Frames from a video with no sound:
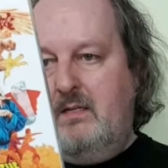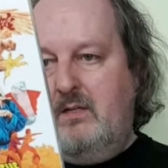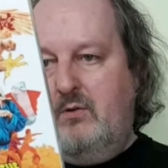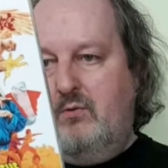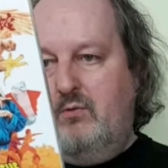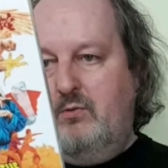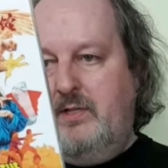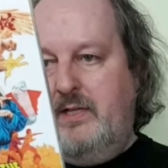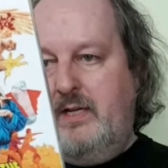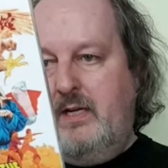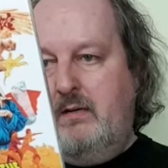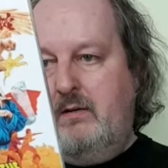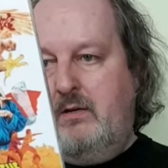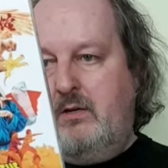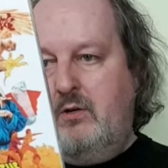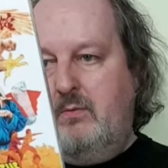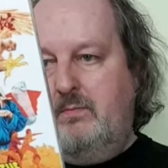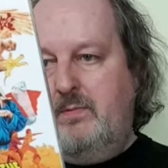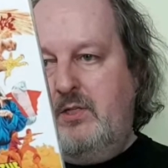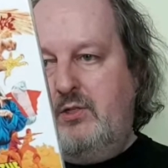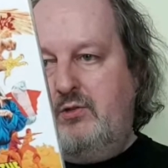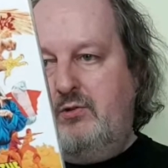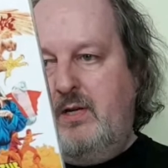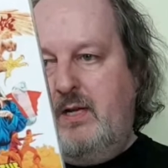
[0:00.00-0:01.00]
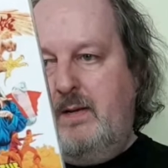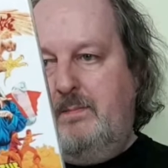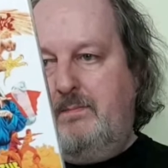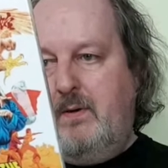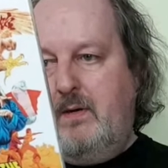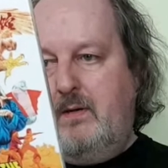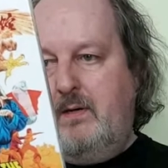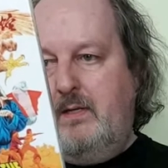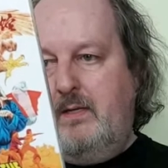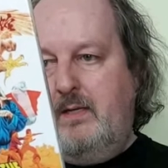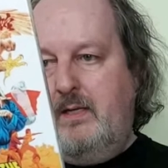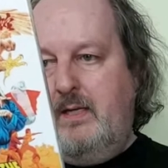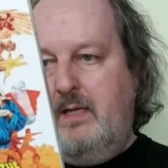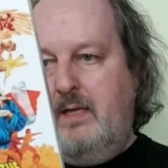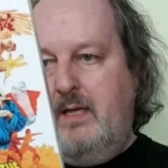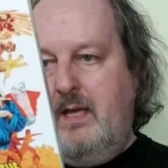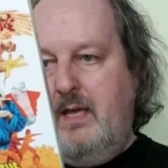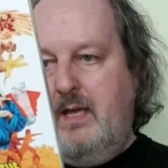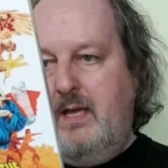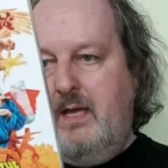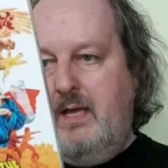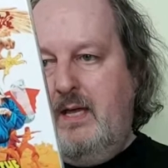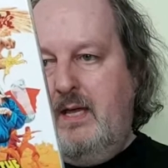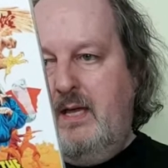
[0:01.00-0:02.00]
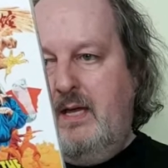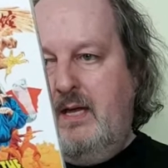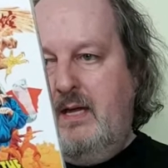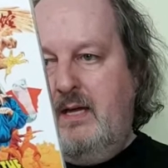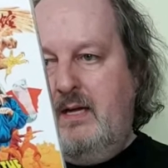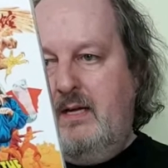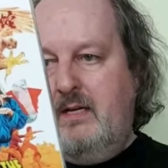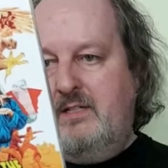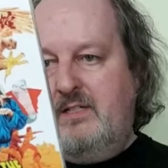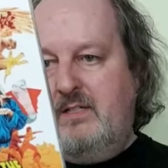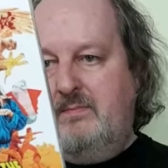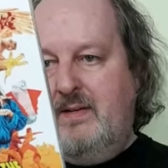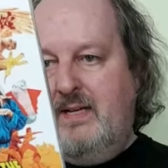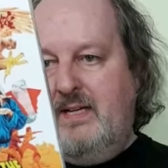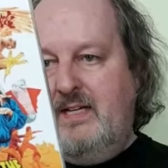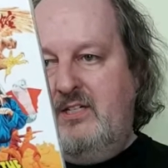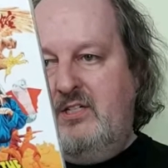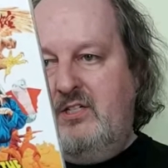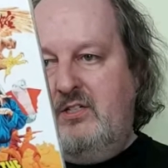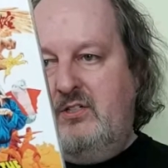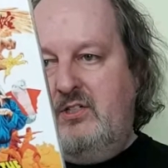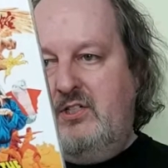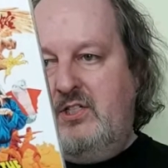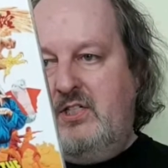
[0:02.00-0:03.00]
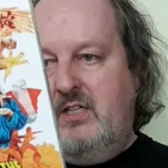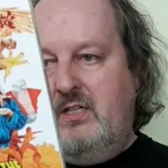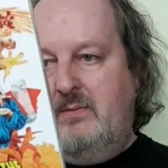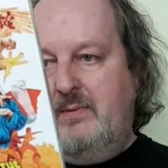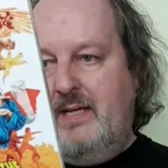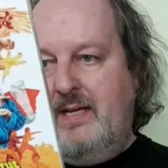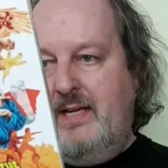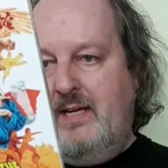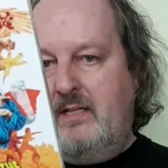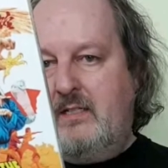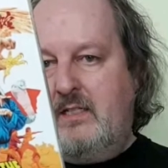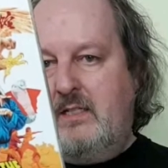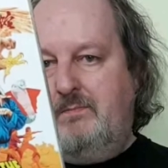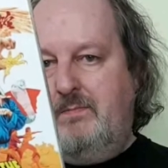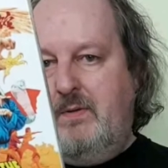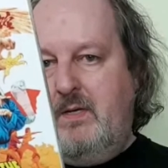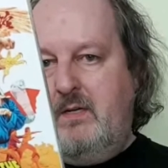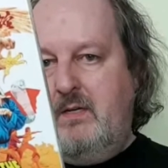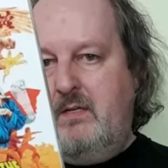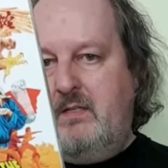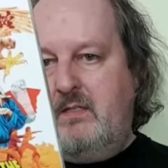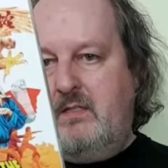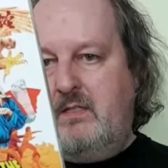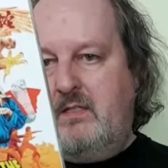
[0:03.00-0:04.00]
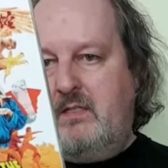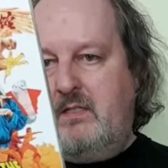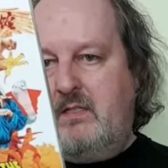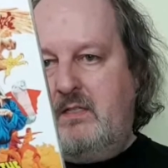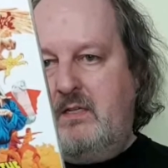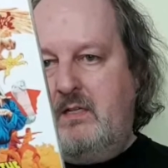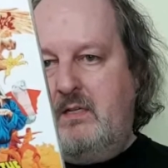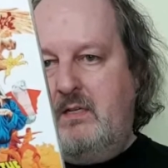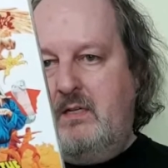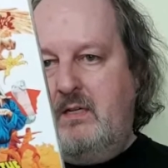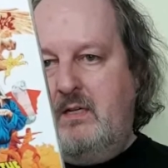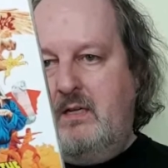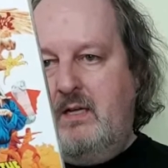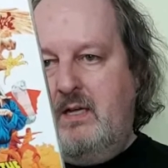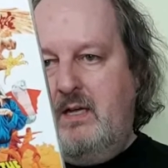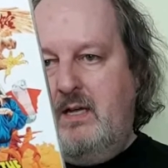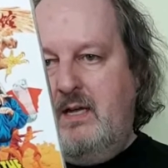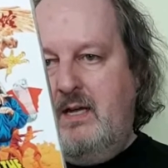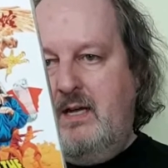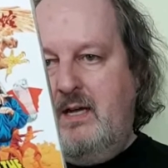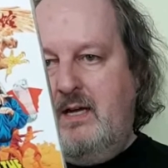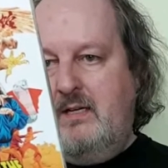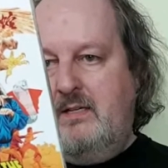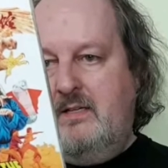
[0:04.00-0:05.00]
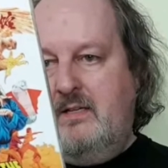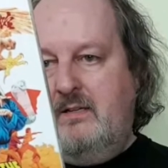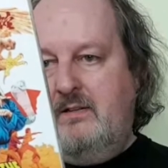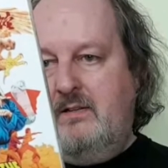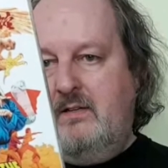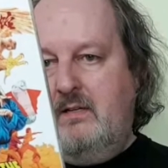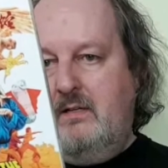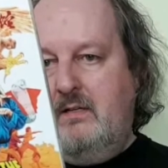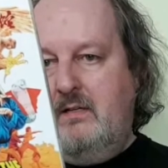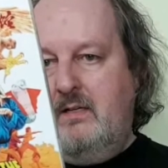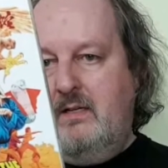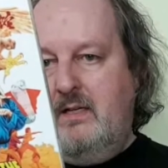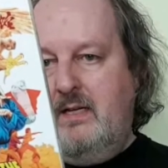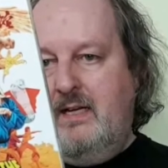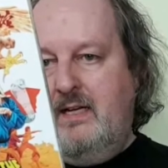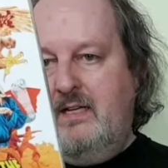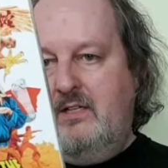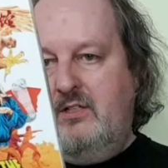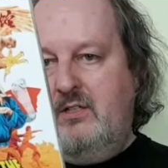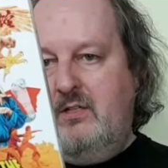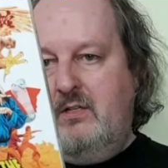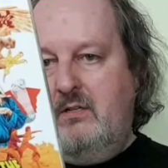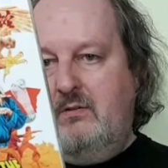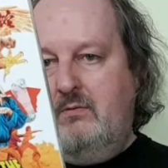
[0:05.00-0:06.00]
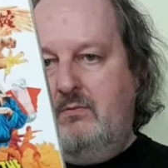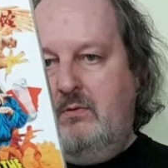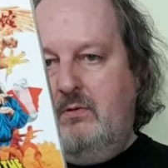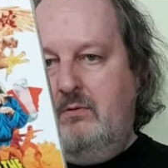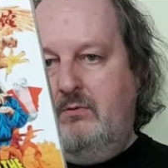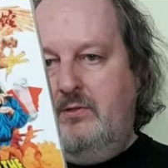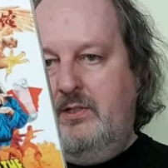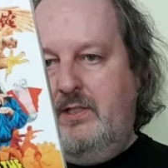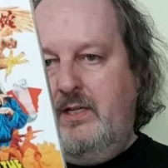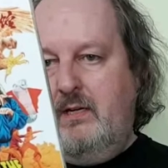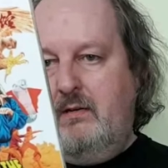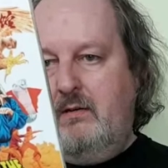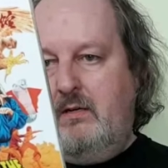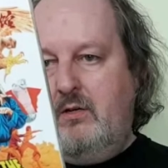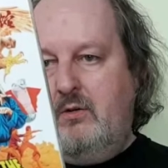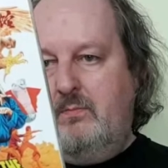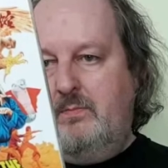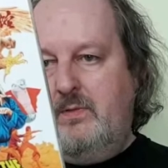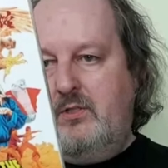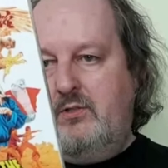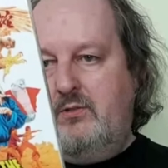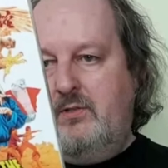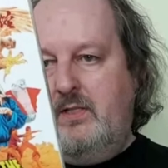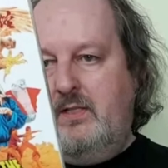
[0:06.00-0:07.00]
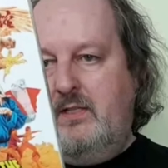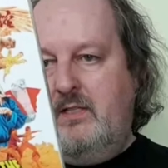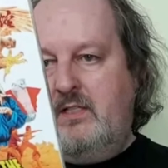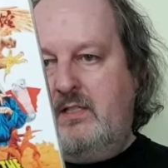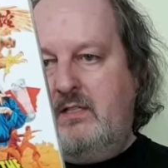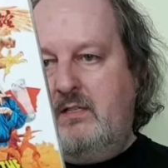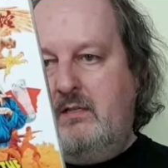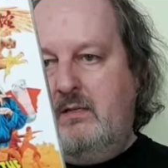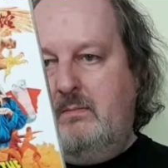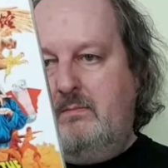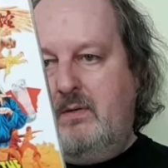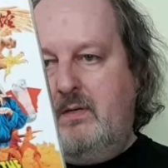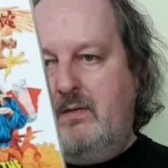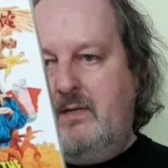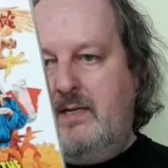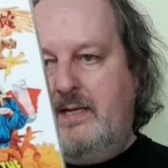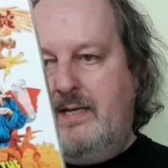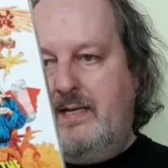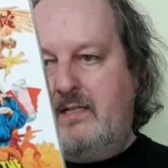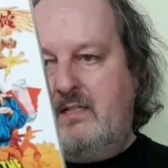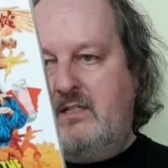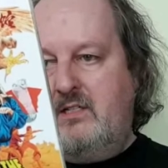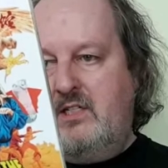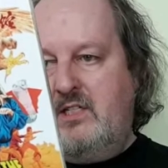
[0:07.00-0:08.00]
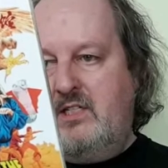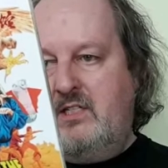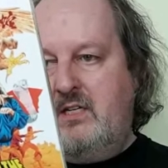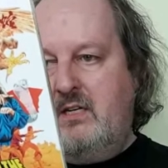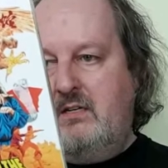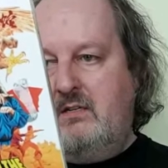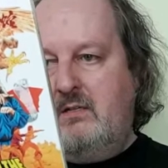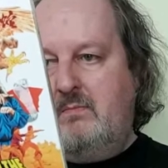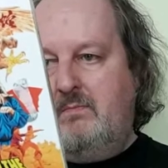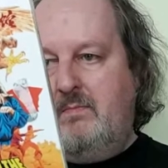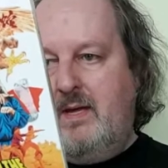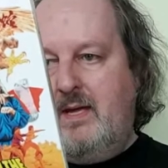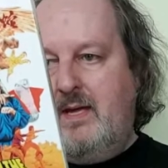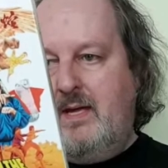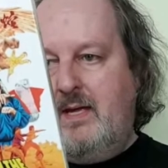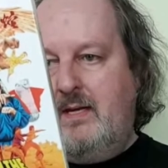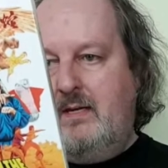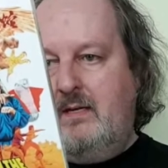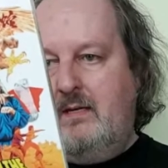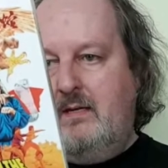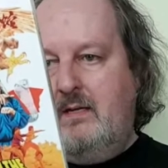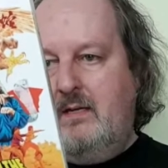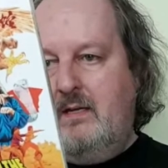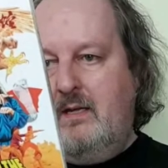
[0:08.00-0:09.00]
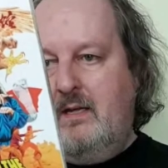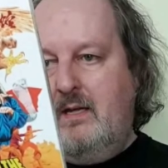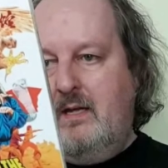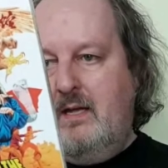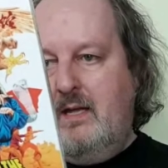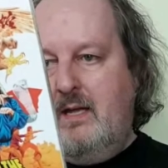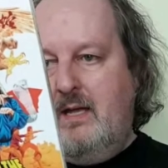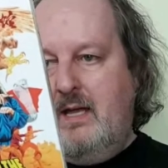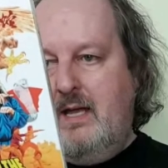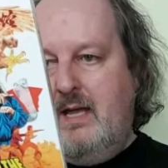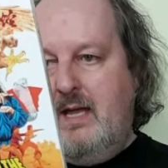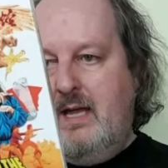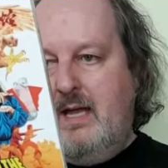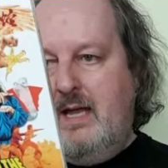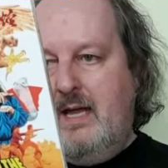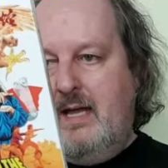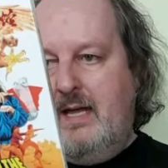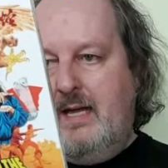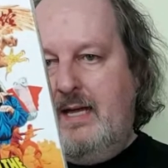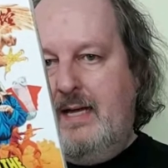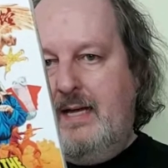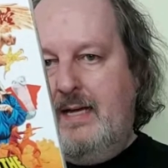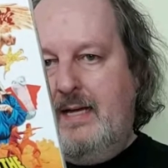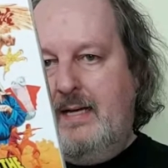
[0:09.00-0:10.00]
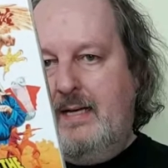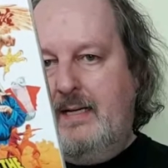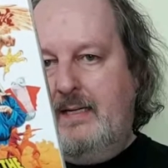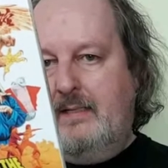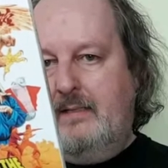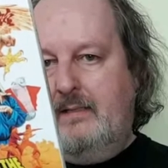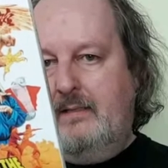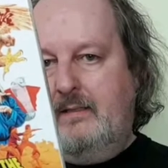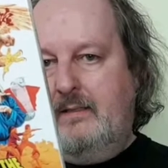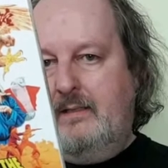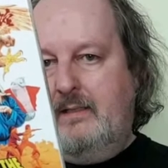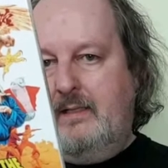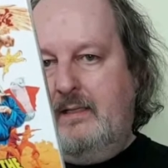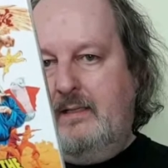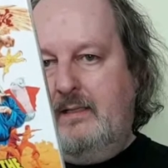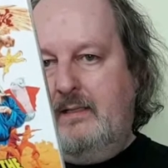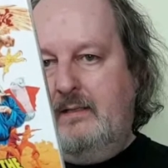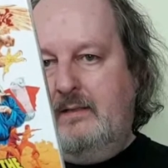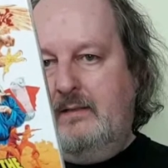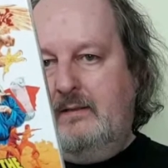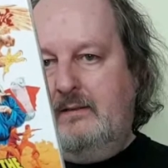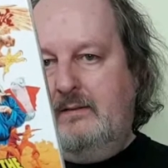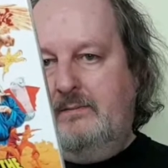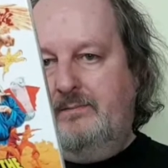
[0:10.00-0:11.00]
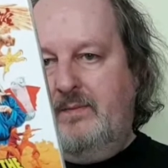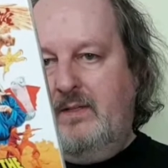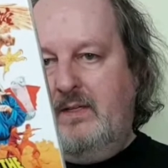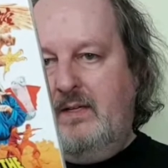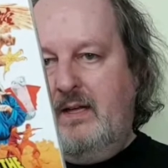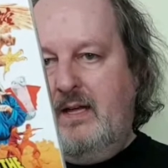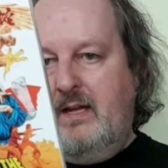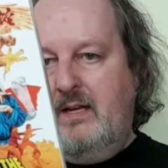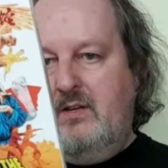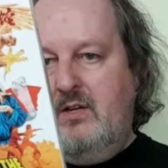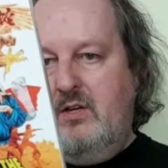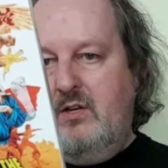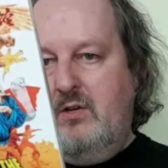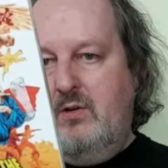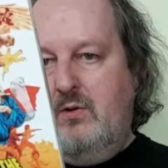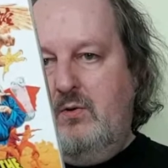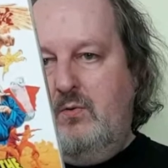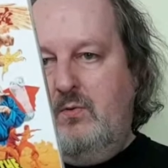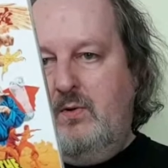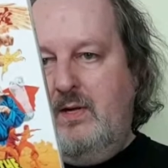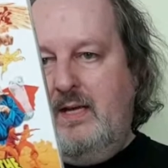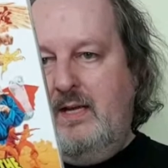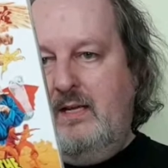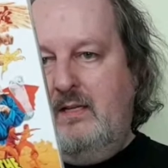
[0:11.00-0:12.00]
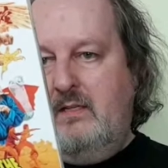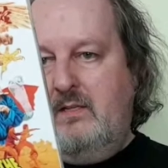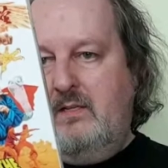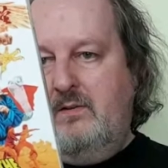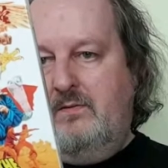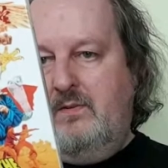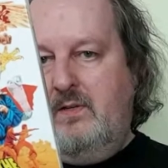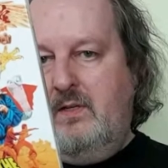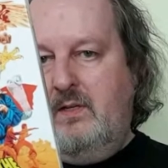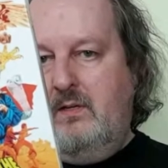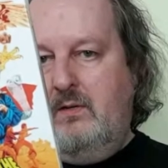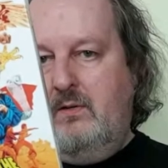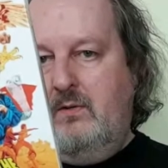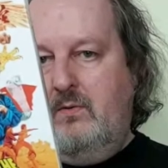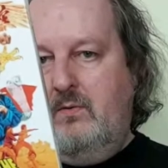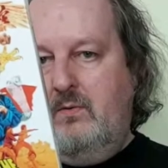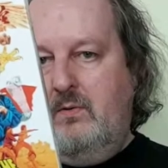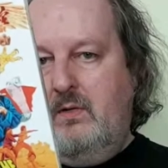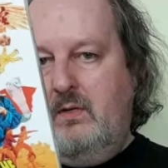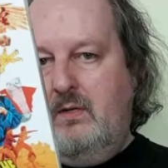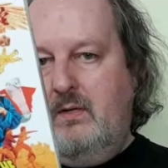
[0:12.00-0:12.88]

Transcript: audio commentary by the some Asian cinema experts. Another Asia audio commentary, this time by an actor stuntman, and a new interview